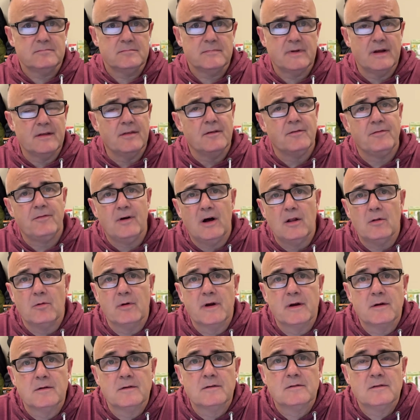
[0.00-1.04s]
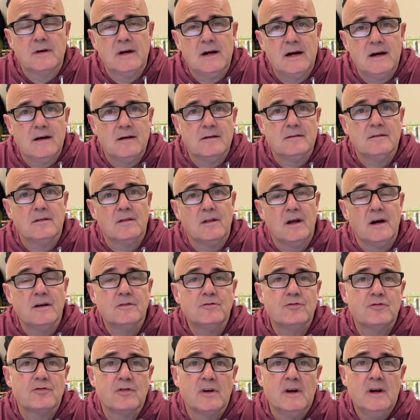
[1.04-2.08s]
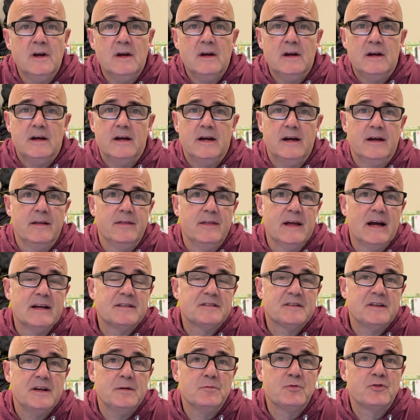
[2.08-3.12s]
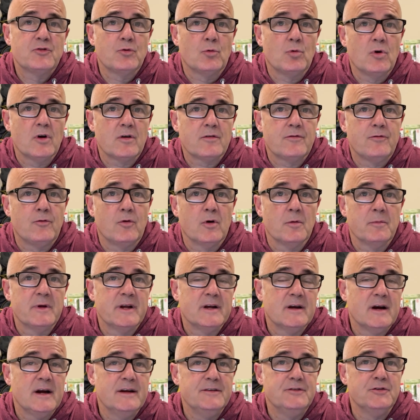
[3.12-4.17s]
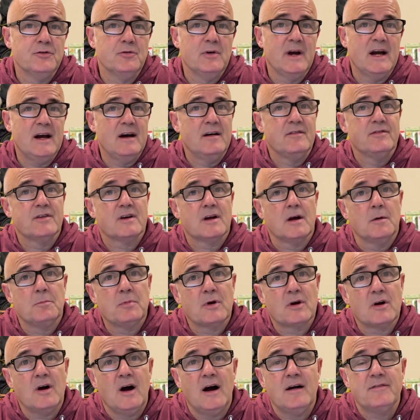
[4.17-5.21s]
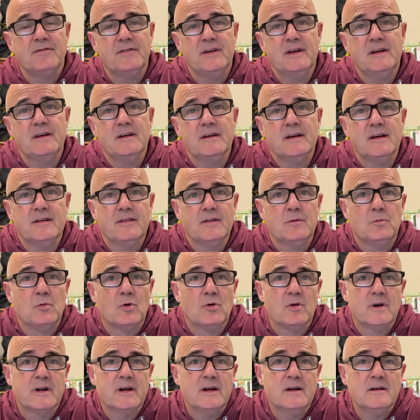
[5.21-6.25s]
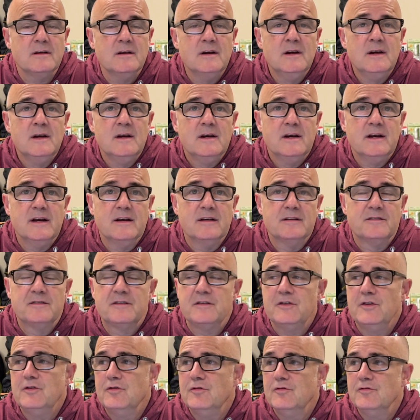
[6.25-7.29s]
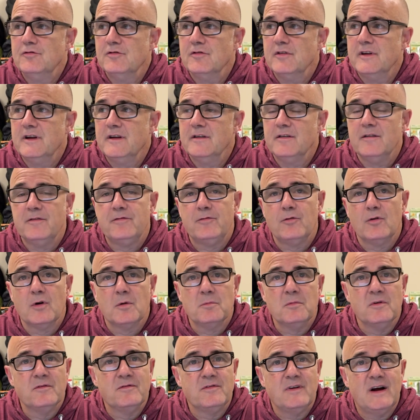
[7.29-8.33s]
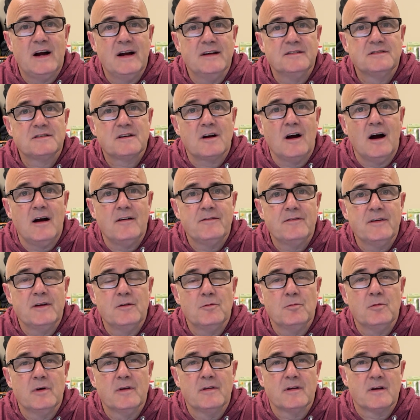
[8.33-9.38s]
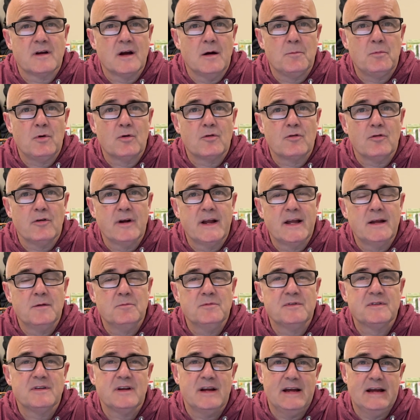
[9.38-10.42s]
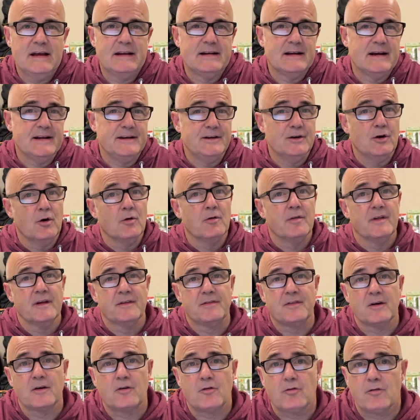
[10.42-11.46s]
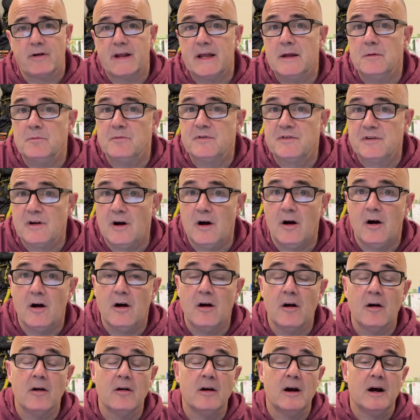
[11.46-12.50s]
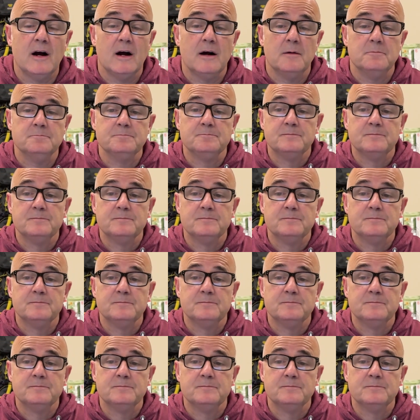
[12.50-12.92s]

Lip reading: and the following lunch, and that seems to work for me. I do have a cup of coffee in the morning. It's usually in the form of iced coffee with a couple creams, and I know that the creams are